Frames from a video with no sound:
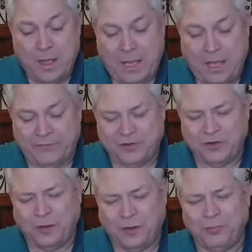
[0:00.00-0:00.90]
if
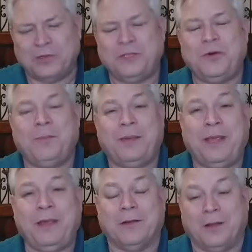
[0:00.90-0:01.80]
Trump were to
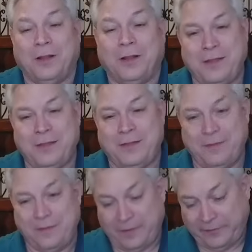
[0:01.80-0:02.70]
appeal
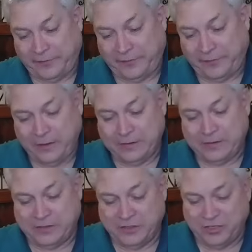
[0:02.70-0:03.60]
this
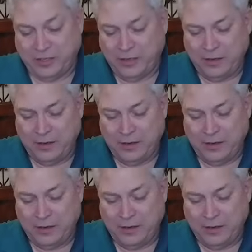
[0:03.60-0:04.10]
decision,